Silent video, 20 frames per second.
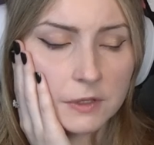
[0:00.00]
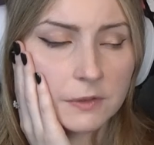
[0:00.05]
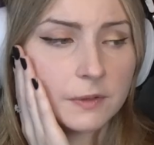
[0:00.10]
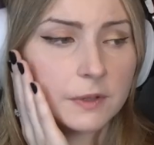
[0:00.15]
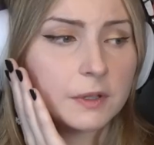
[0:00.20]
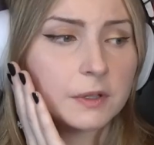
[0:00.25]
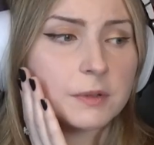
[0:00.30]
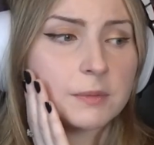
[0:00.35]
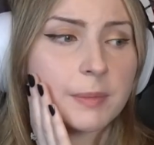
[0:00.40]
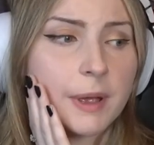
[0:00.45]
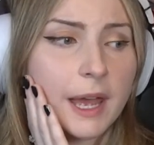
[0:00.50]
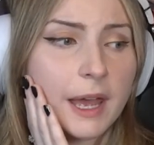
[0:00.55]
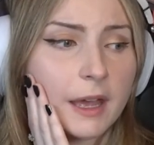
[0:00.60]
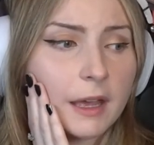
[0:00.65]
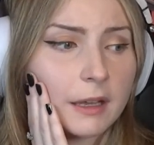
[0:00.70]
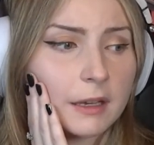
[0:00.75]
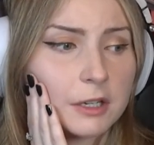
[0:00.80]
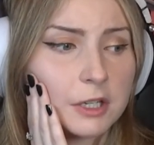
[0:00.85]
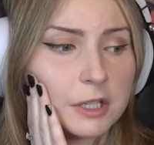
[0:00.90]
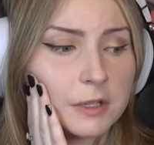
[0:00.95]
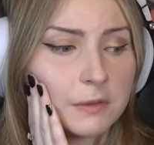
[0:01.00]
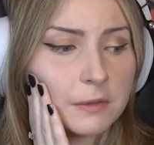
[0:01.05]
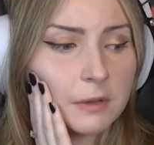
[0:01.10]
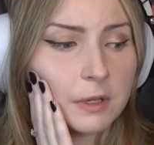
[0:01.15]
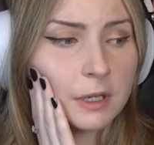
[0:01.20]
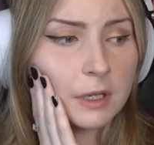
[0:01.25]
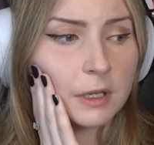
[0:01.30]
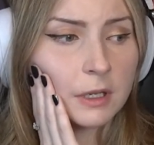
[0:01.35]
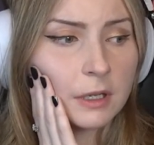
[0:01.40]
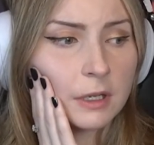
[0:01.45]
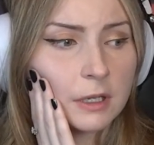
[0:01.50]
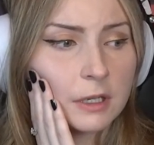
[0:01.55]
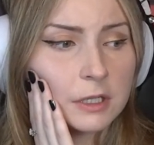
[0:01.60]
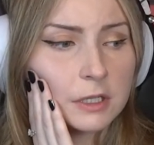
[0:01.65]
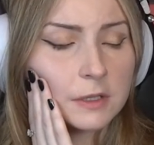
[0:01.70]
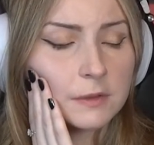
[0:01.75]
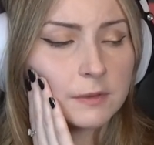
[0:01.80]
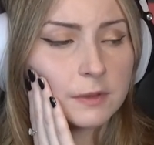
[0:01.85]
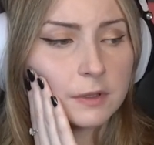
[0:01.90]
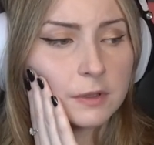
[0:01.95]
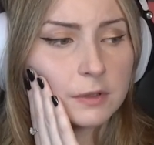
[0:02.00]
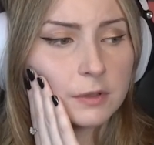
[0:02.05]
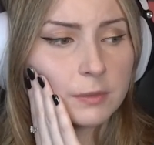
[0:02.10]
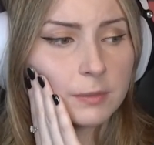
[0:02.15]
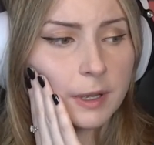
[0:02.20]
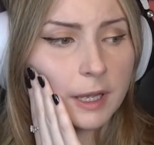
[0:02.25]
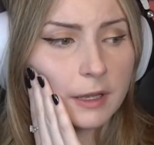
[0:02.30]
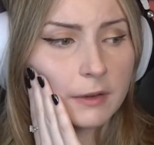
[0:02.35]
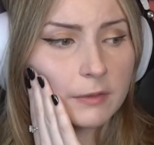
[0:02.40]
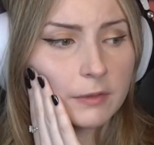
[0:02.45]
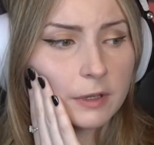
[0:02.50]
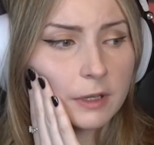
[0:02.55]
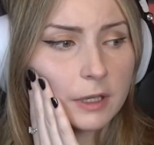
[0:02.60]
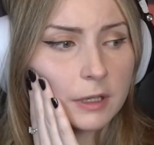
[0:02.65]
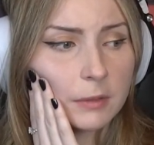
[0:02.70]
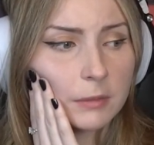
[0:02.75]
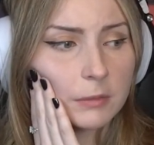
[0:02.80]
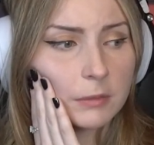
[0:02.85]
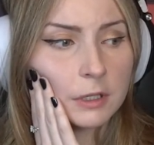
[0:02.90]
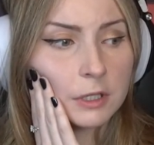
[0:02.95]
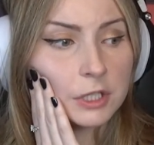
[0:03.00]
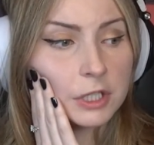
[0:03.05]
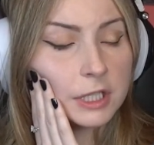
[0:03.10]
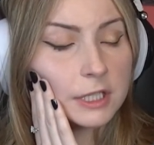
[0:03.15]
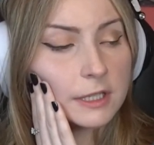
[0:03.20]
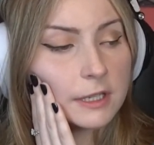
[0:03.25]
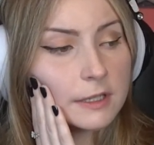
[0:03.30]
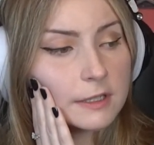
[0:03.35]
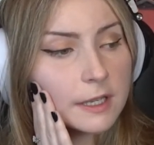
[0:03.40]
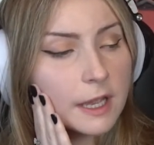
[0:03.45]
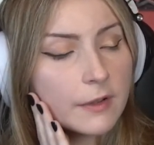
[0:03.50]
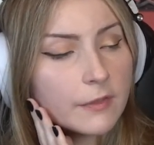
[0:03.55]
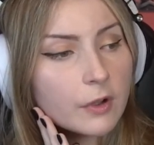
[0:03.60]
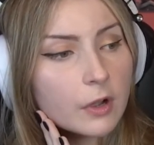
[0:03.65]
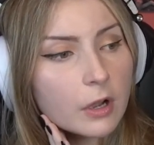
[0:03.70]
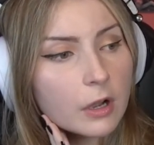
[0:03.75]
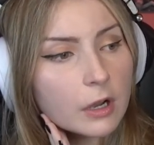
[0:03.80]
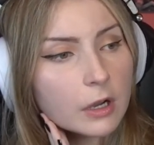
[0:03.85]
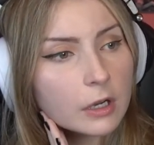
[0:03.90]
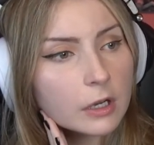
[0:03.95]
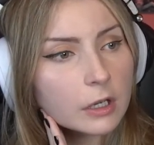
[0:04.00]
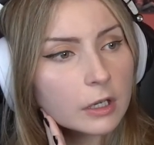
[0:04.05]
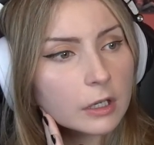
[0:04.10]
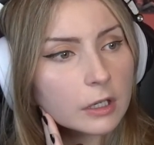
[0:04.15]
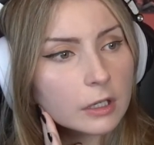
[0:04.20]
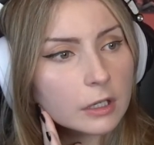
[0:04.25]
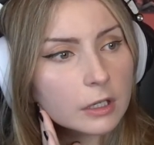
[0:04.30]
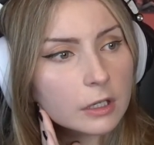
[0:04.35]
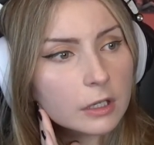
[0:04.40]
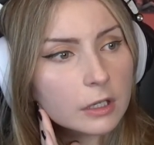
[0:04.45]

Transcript: feels bad. She feels so bad for them. She does have a heart.